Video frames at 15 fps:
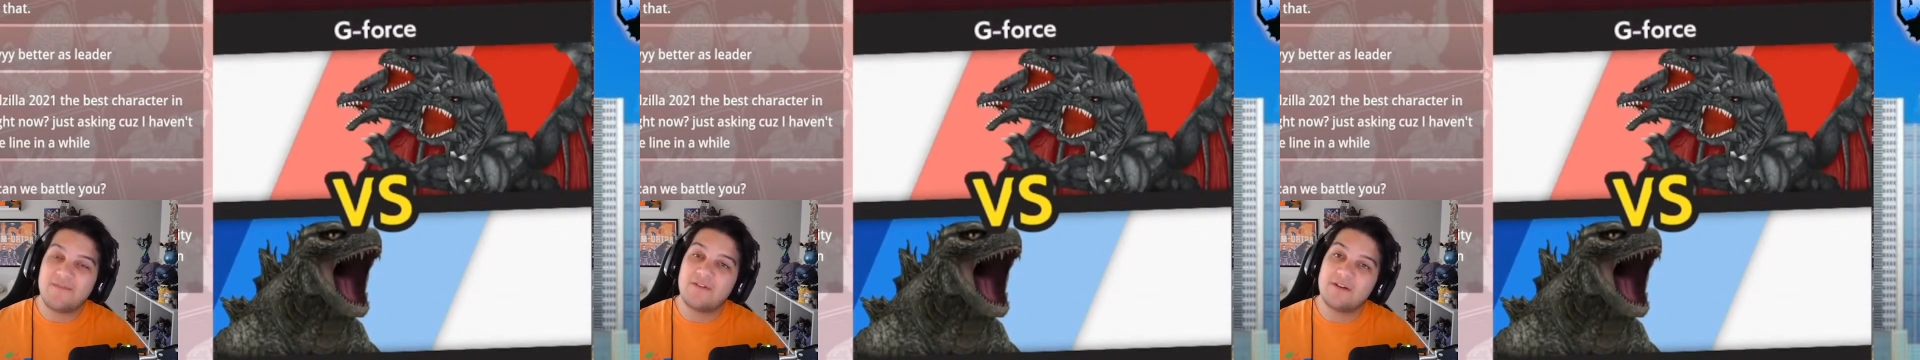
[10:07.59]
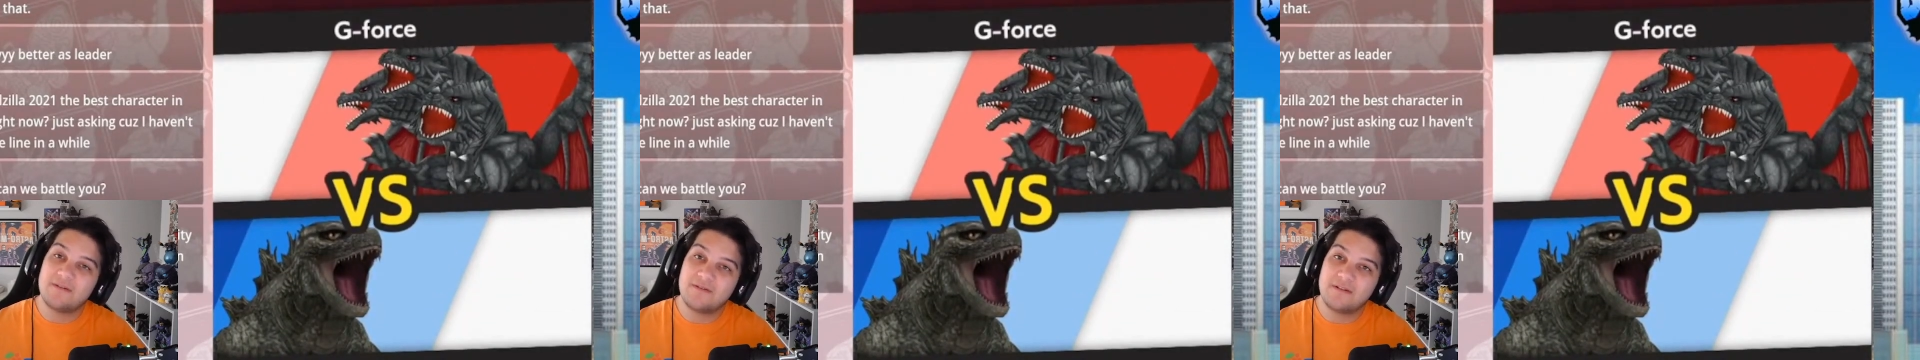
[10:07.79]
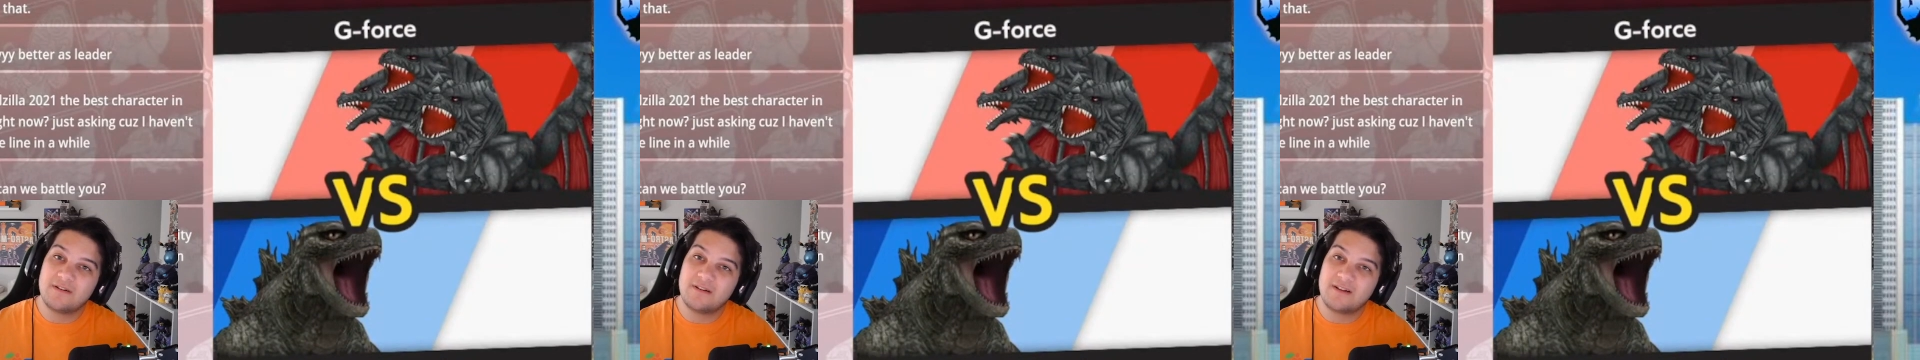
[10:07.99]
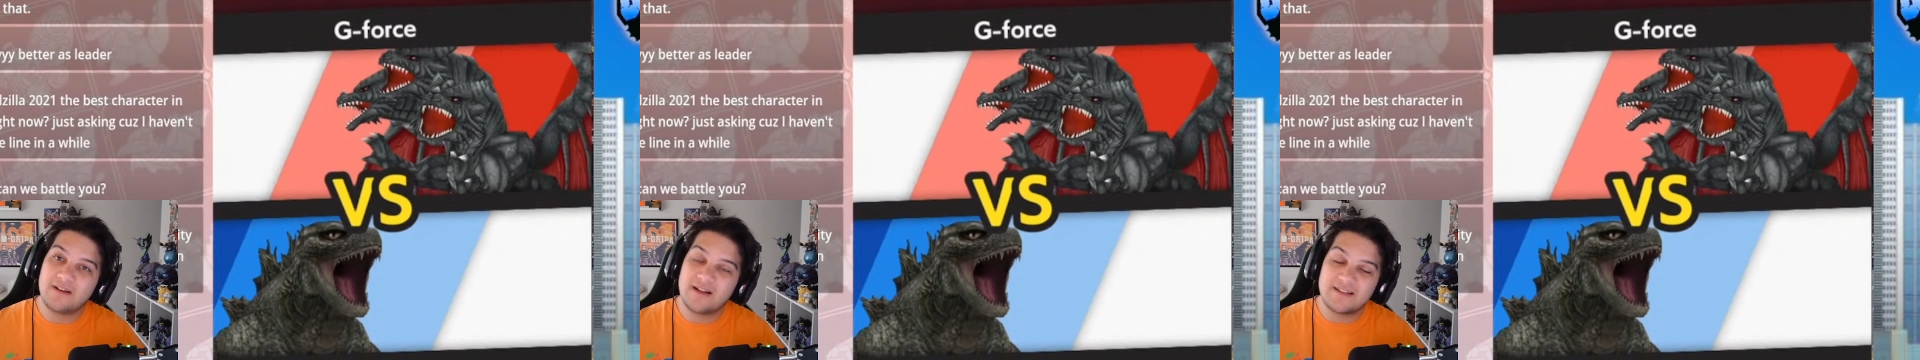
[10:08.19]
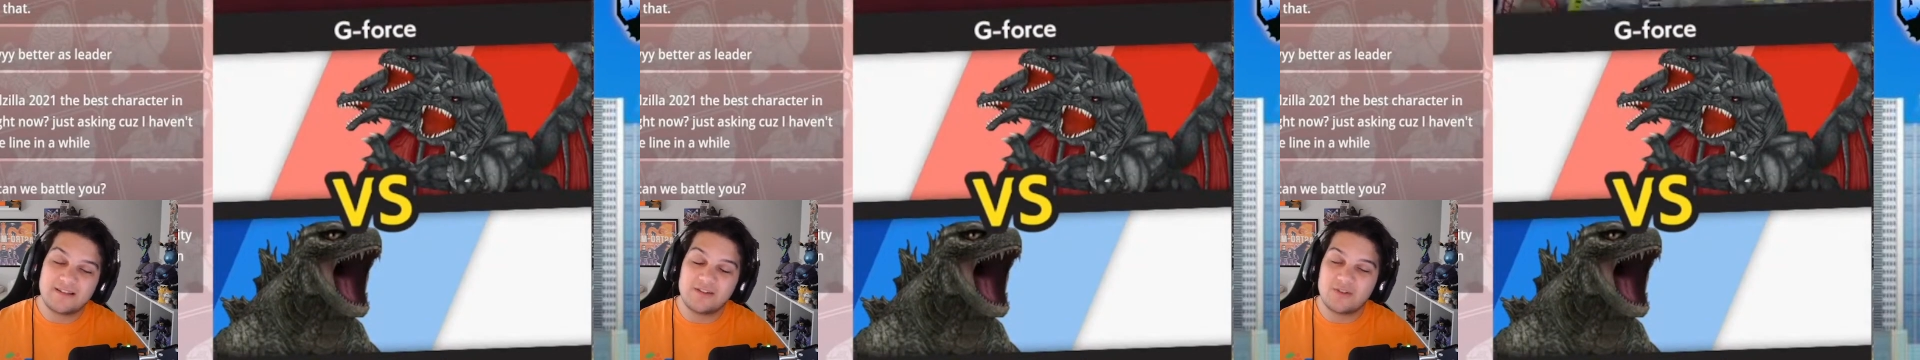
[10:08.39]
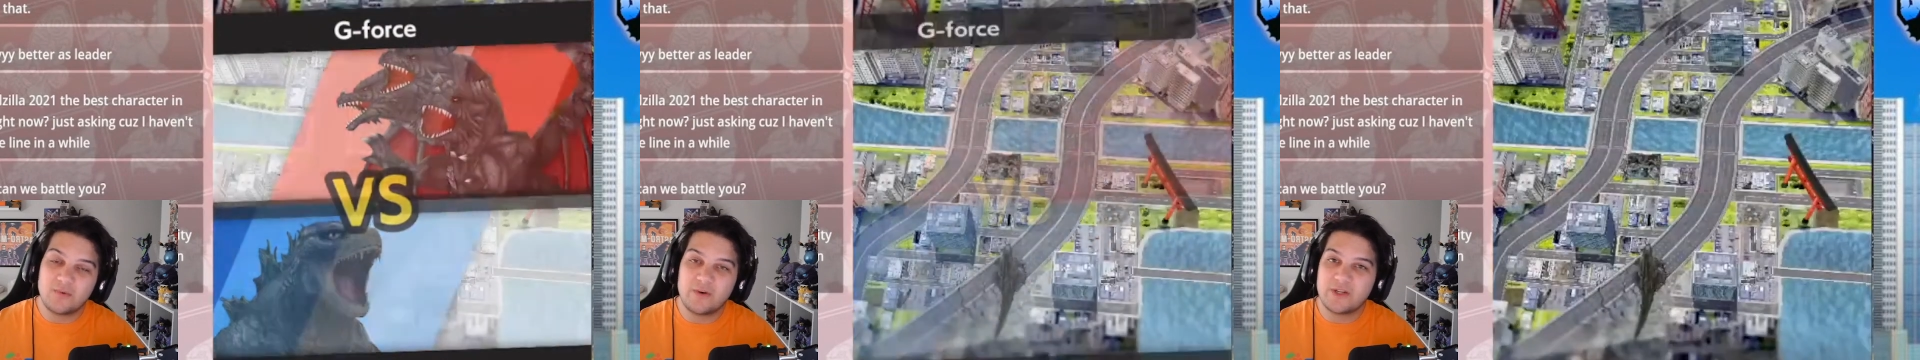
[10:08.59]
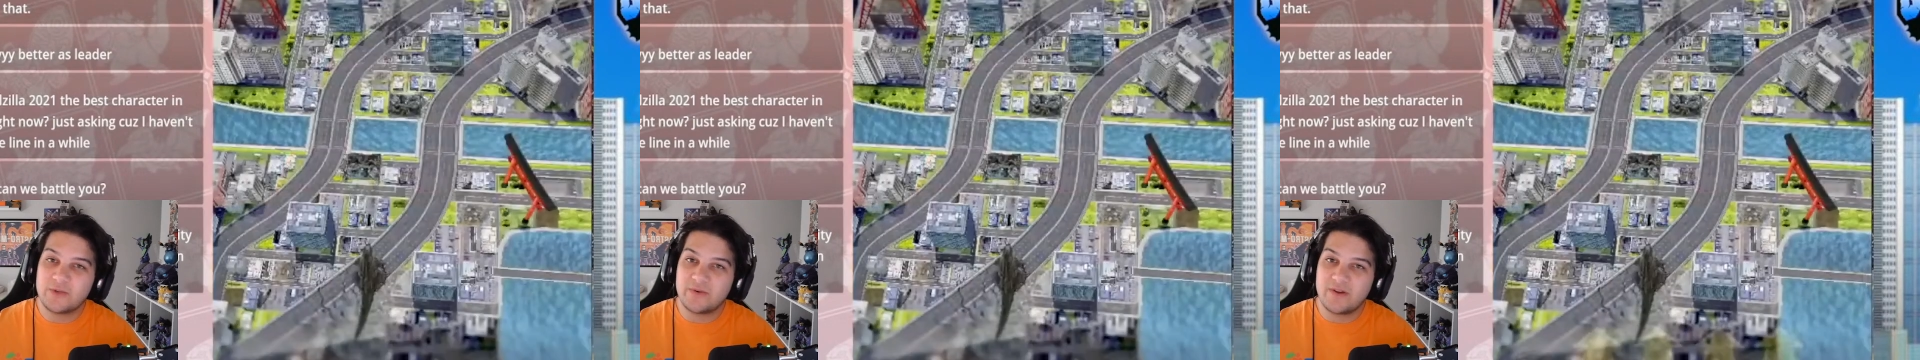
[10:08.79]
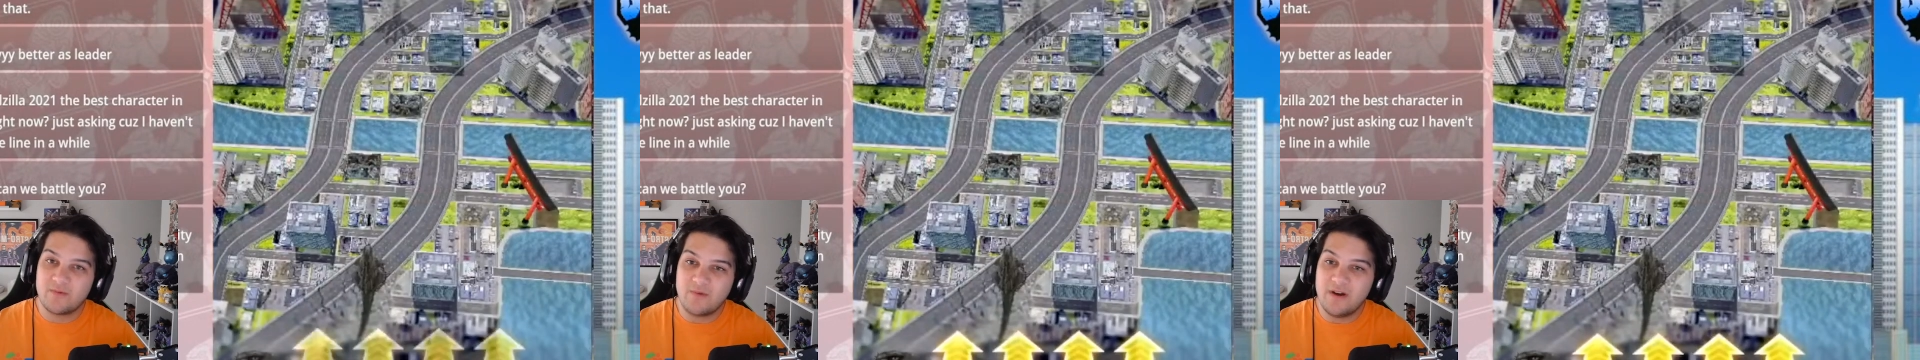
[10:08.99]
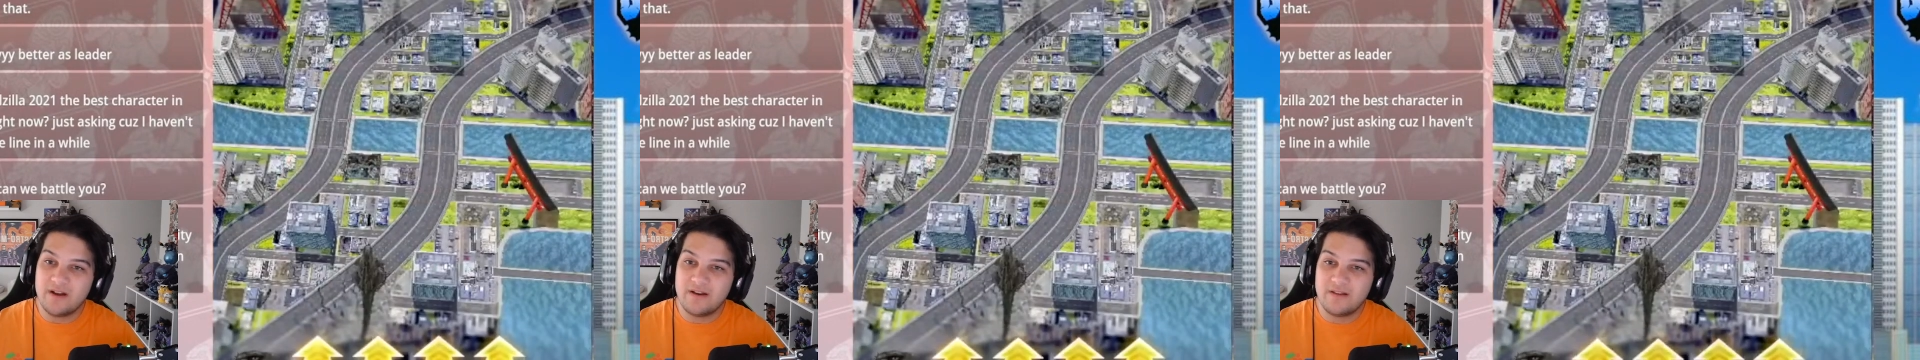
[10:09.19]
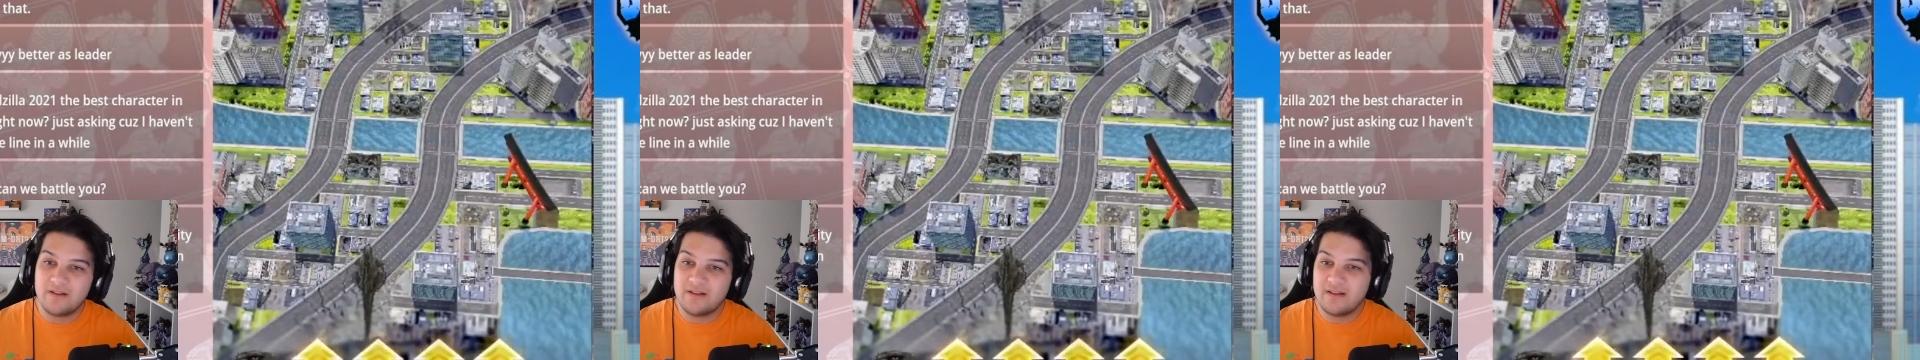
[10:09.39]
for Godzilla
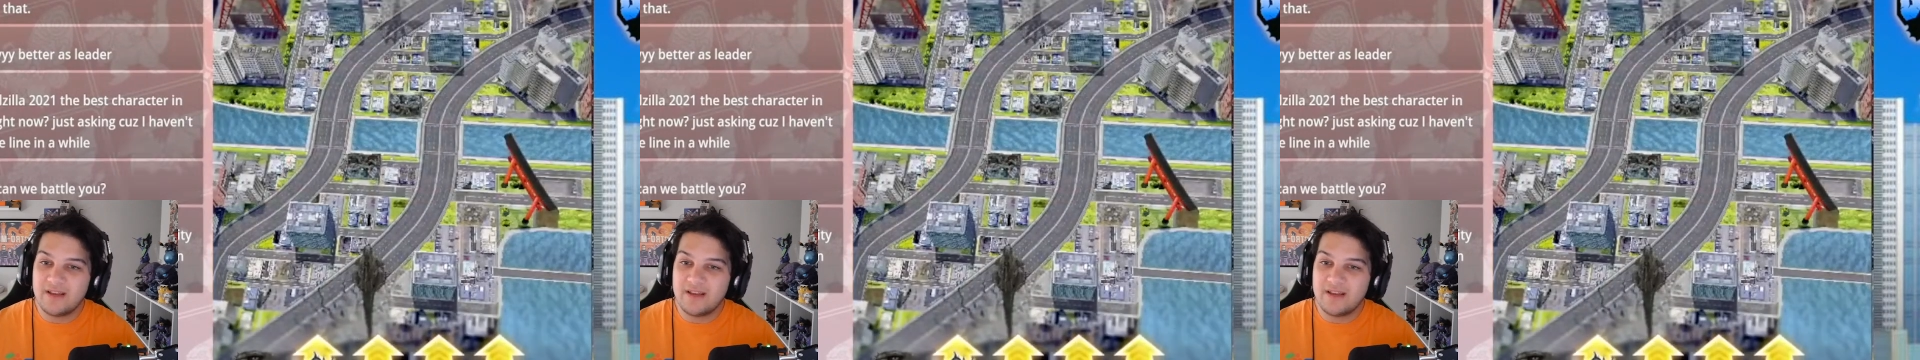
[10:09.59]
2021.